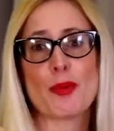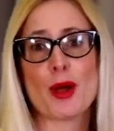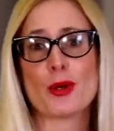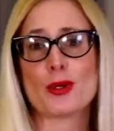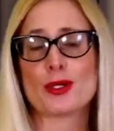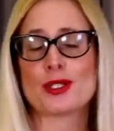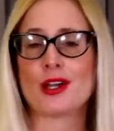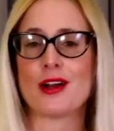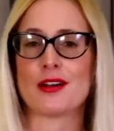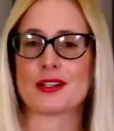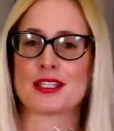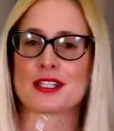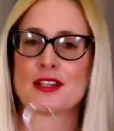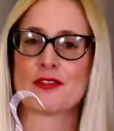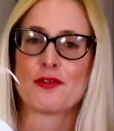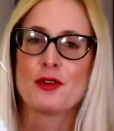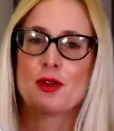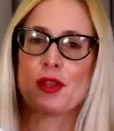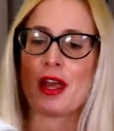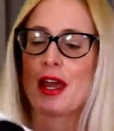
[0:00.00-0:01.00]
polka dots,
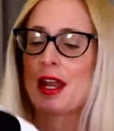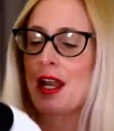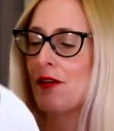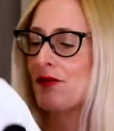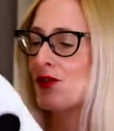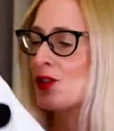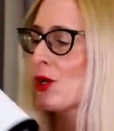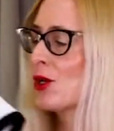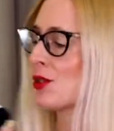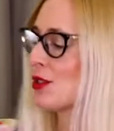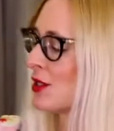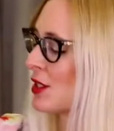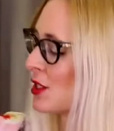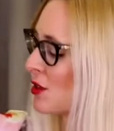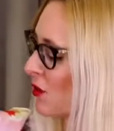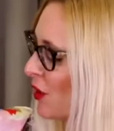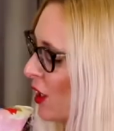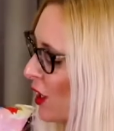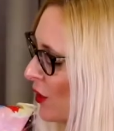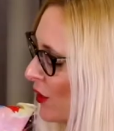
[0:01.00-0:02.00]
and for that I've chosen
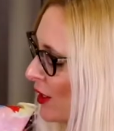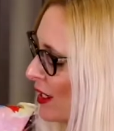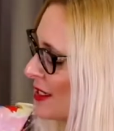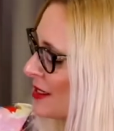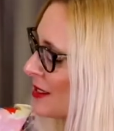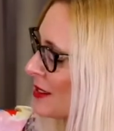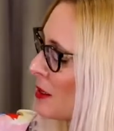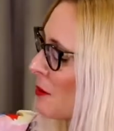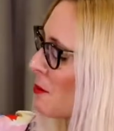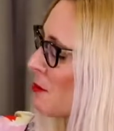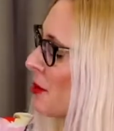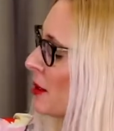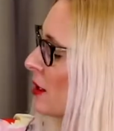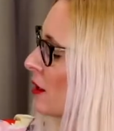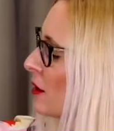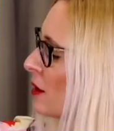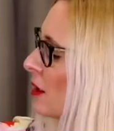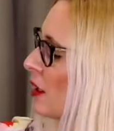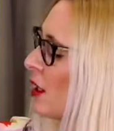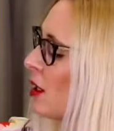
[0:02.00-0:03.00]
this very
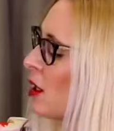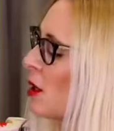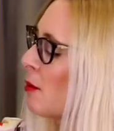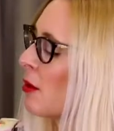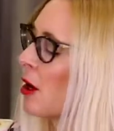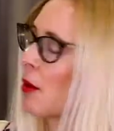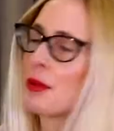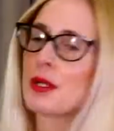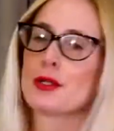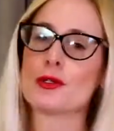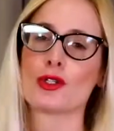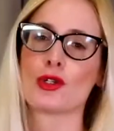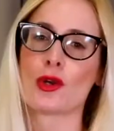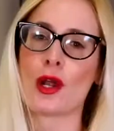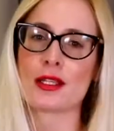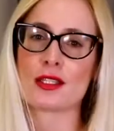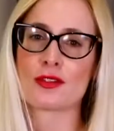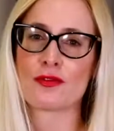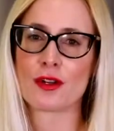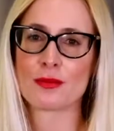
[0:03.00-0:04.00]
simple poplin
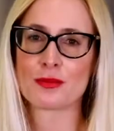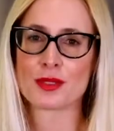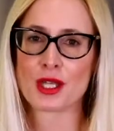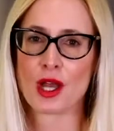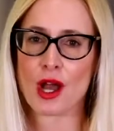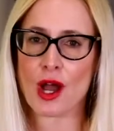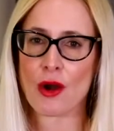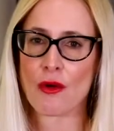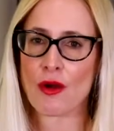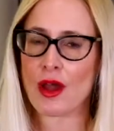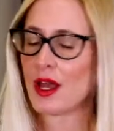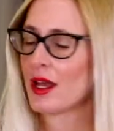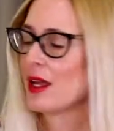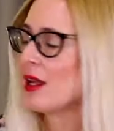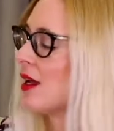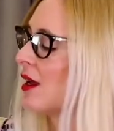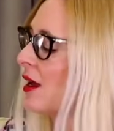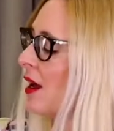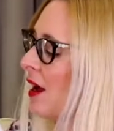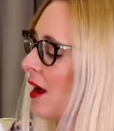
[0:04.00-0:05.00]
dress from Zara.
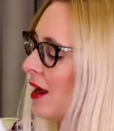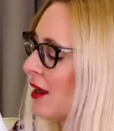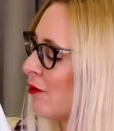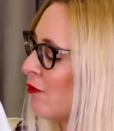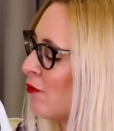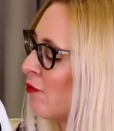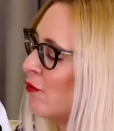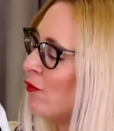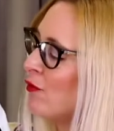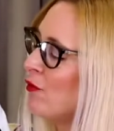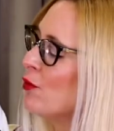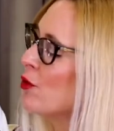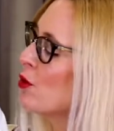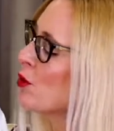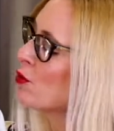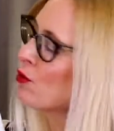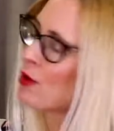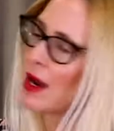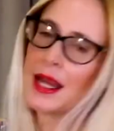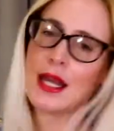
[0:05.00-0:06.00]

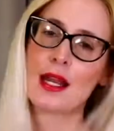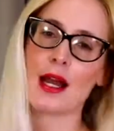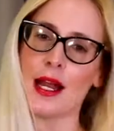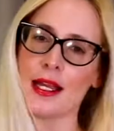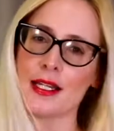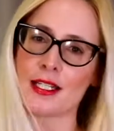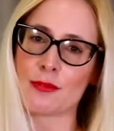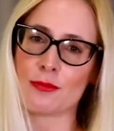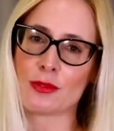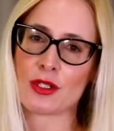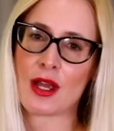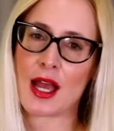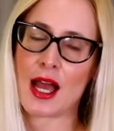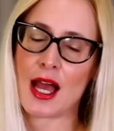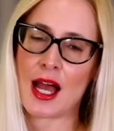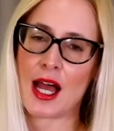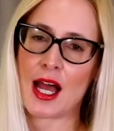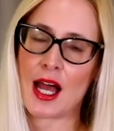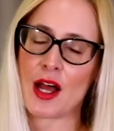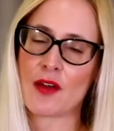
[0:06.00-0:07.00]
Great item to
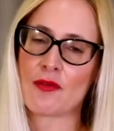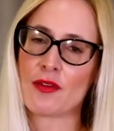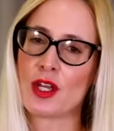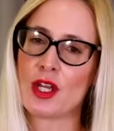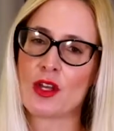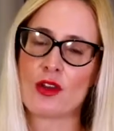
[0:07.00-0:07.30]
have